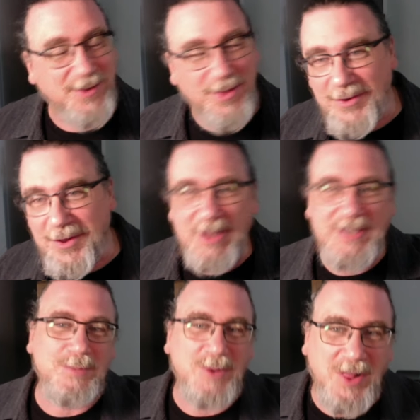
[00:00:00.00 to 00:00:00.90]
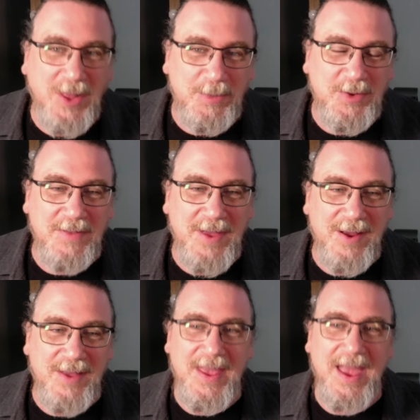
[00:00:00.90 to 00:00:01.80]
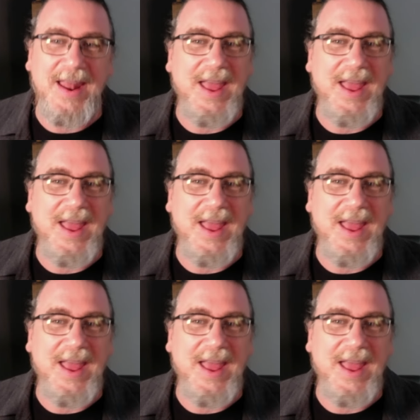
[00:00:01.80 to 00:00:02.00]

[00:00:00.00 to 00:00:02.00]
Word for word: So there's going to be some clips of there in that.